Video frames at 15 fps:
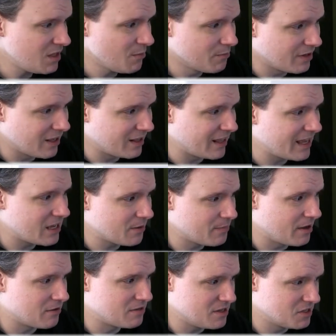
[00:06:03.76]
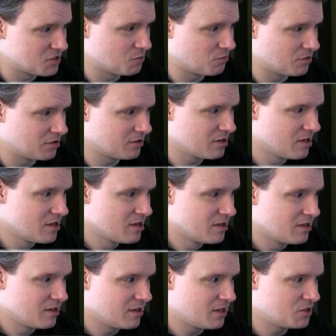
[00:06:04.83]
What I like about this one
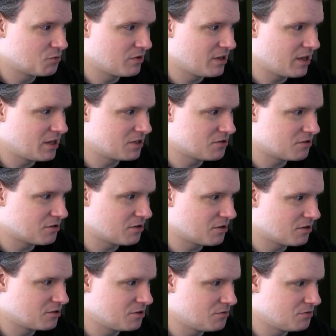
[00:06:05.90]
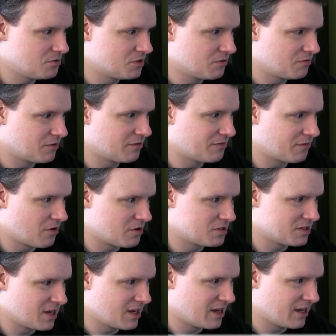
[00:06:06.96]
is we introduce for the
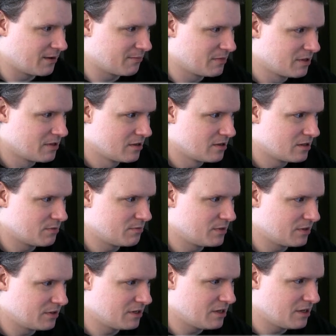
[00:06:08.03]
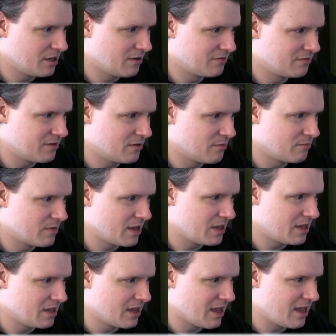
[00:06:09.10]
first time the ability of
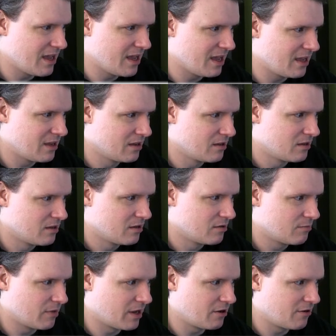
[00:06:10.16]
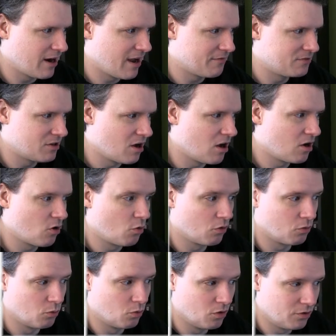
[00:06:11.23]
making a Minecraft dog
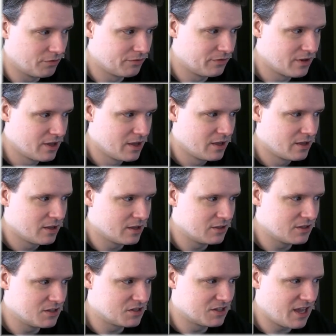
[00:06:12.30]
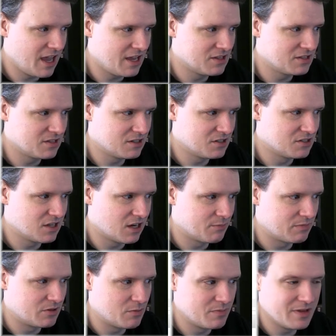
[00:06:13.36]
or wolf. In this case, it is set
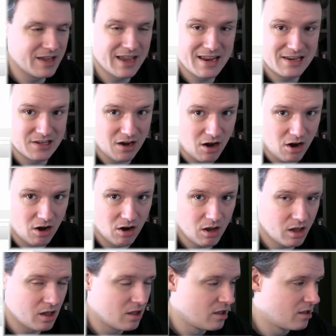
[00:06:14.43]
up to be a dog.